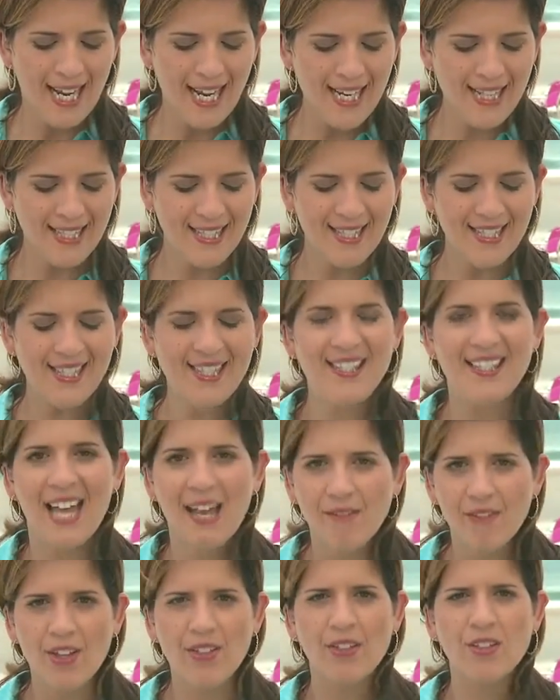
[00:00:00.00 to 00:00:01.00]
is the
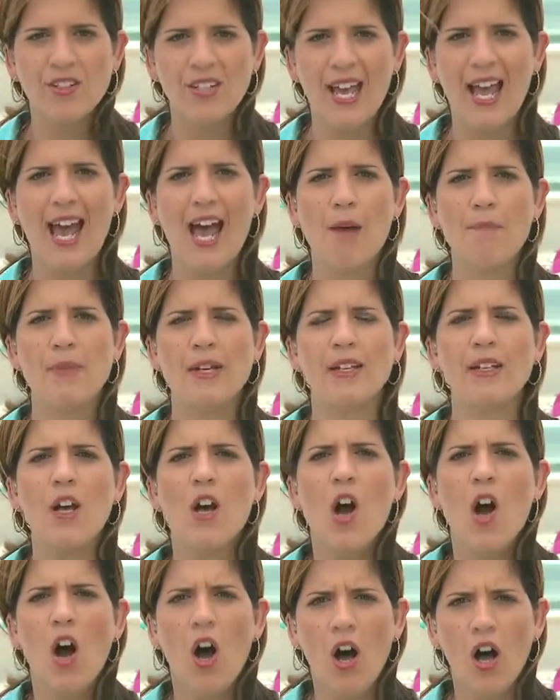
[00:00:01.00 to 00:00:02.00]
seventh to happen
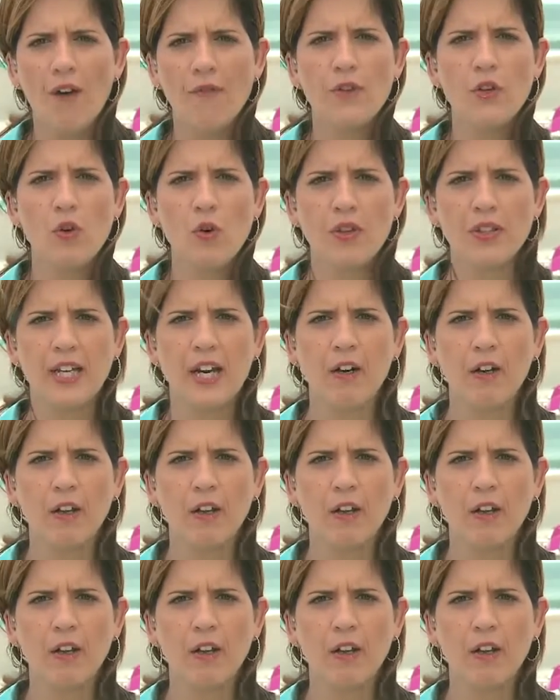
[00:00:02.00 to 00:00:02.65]
off the North